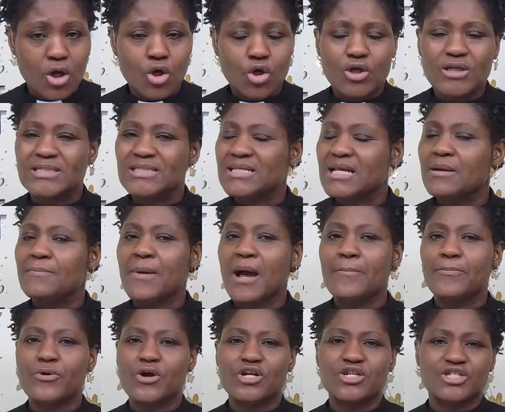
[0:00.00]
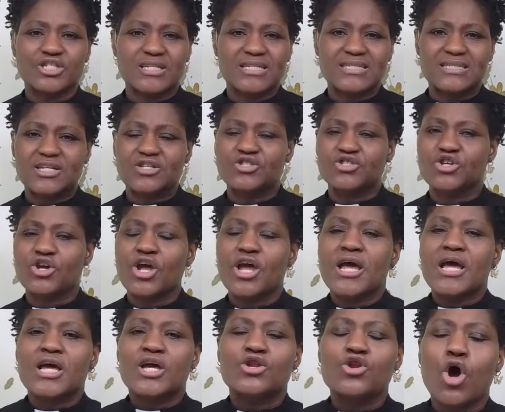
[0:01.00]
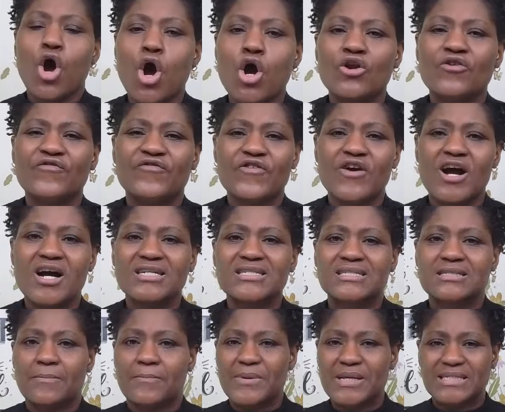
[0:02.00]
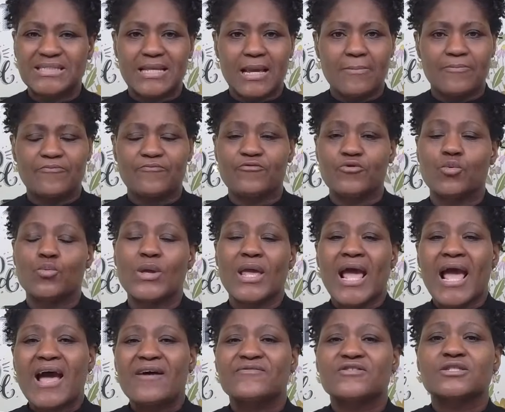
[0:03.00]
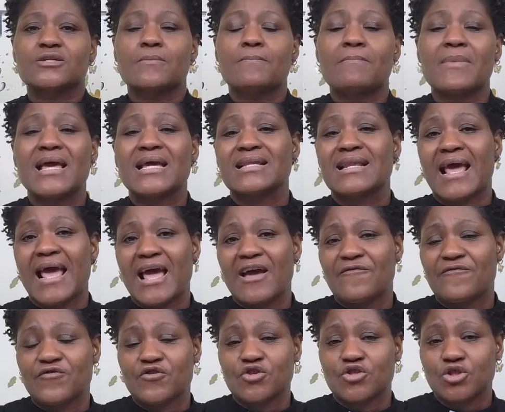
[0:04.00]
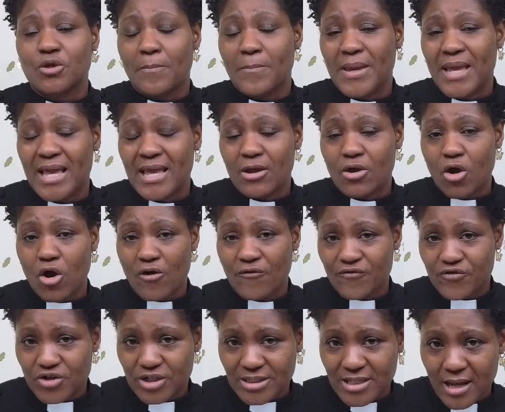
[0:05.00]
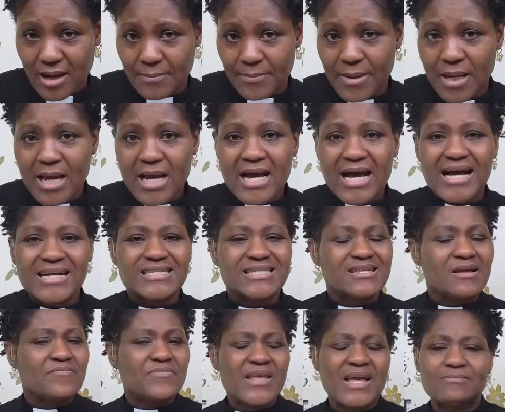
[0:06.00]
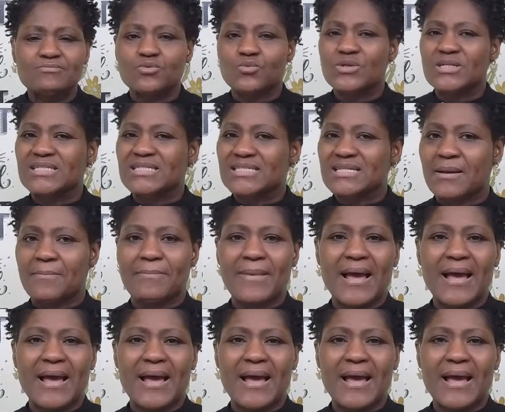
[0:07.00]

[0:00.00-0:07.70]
You see, my brothers and sisters, in order for us to be debt-free, we have to make the effort to pay off our debt. And sometimes we sit